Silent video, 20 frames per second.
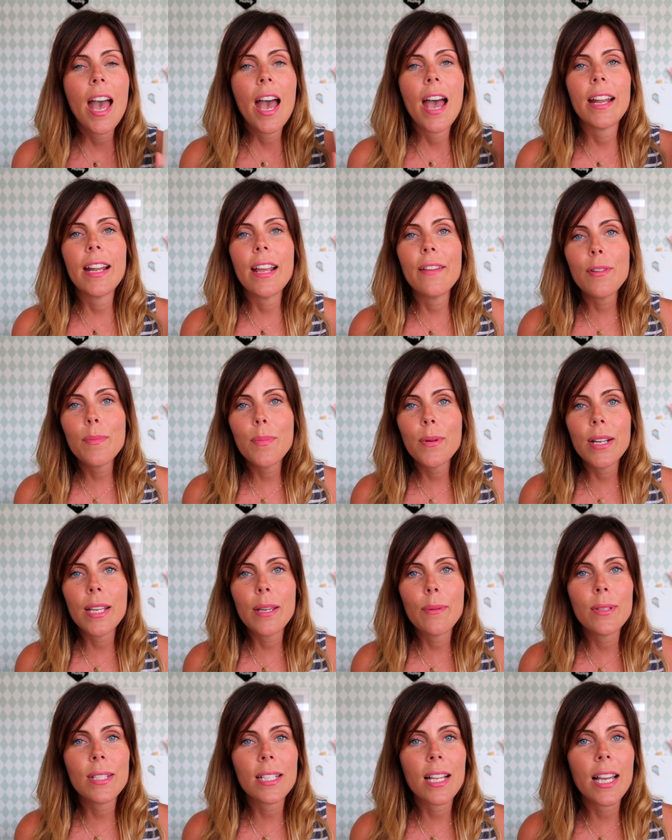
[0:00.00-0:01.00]
and
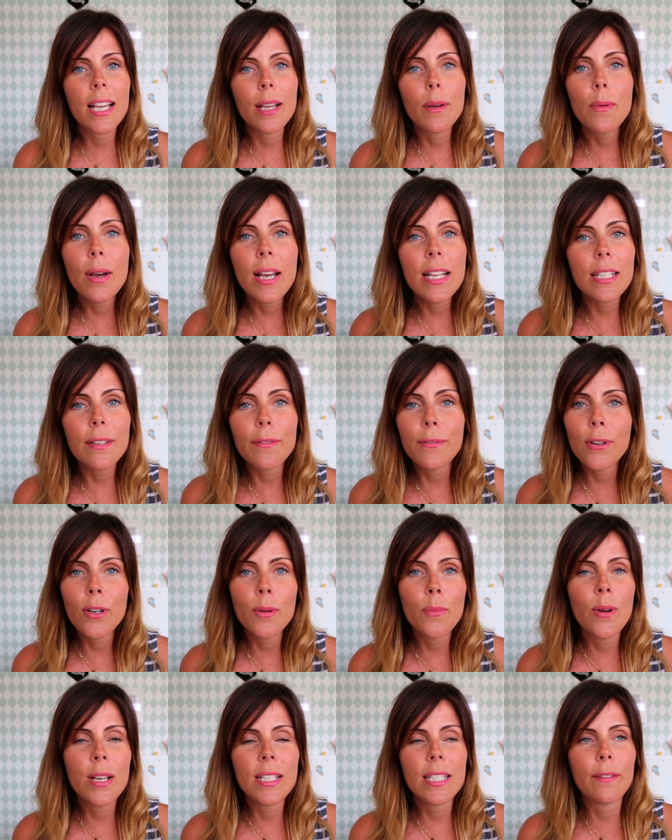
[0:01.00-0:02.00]
everybody was like, where's it
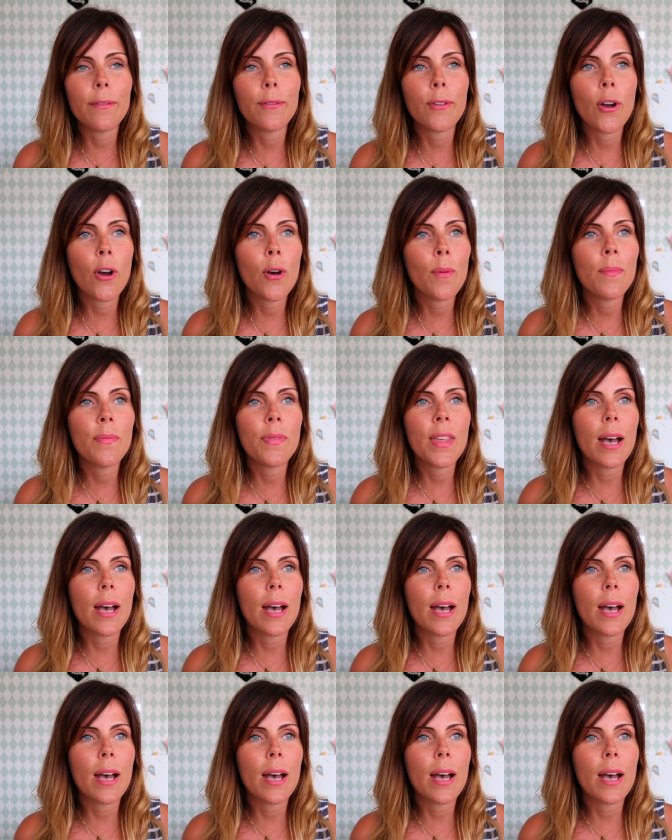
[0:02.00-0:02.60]
from, where's it from?